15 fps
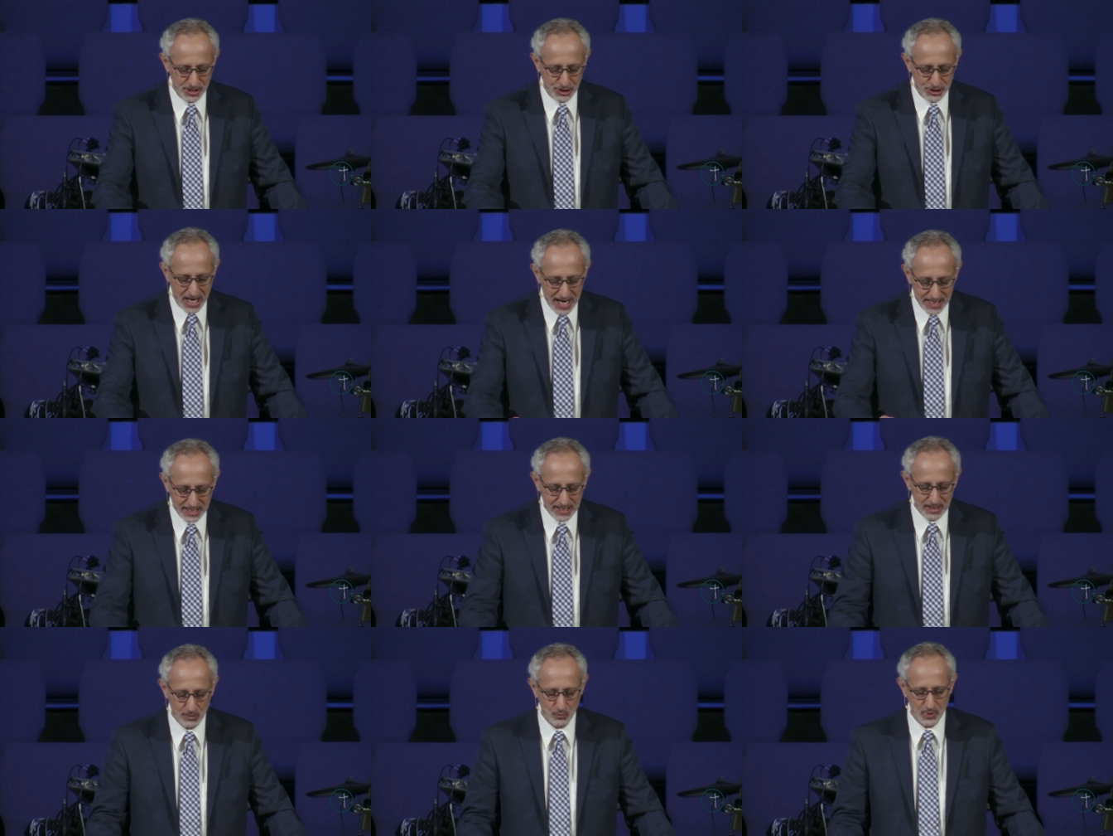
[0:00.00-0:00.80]
be
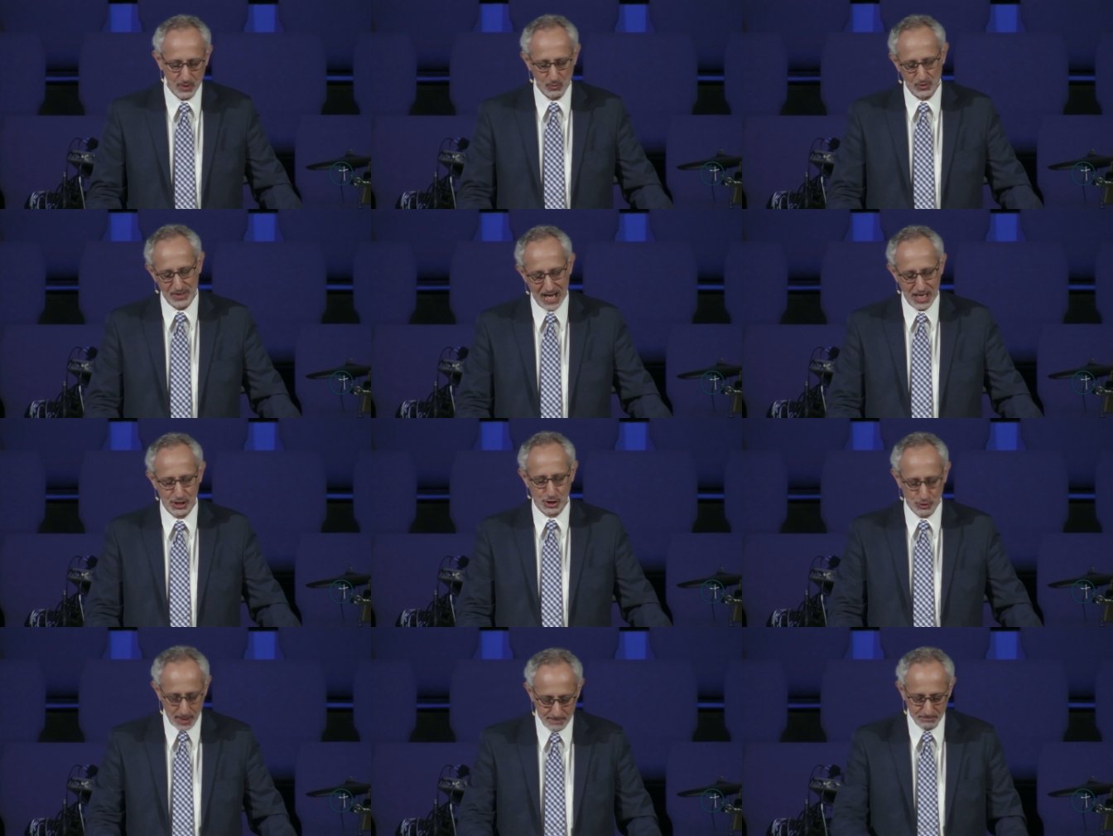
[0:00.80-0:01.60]
shaken and we will
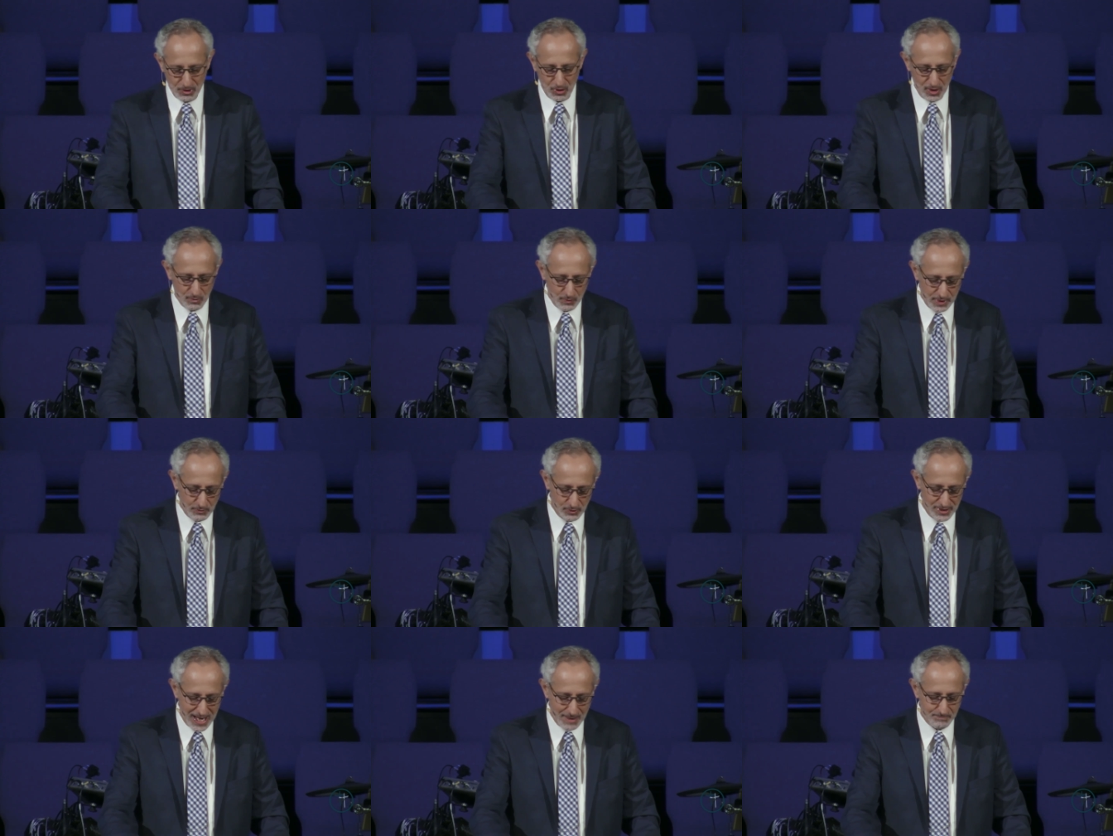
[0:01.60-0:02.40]
not tremble and we
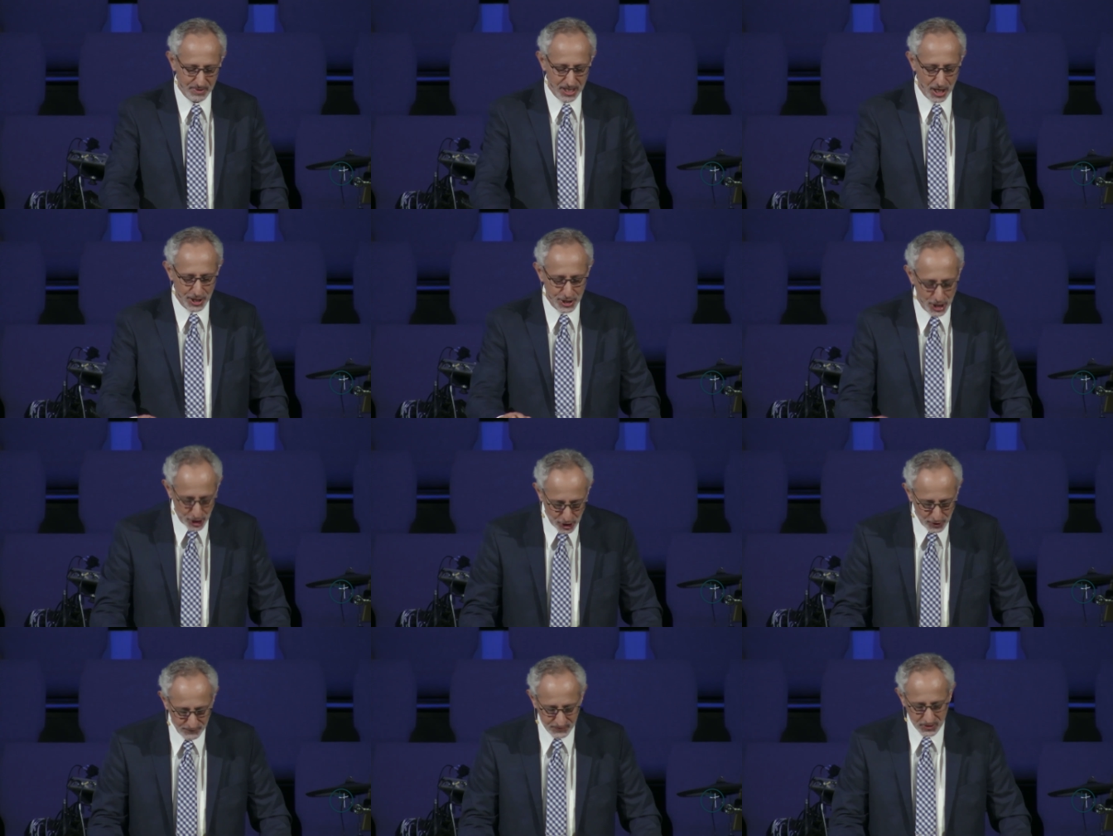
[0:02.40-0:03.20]
will not be
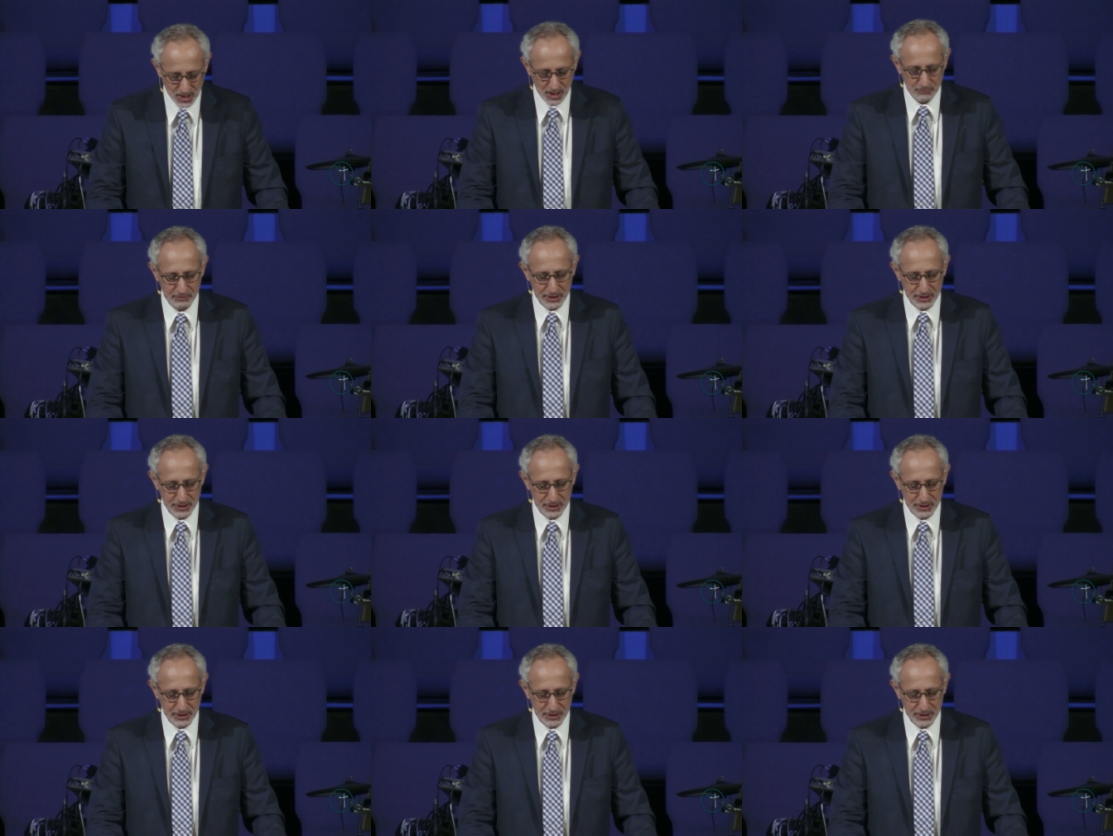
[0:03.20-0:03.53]
unnerved,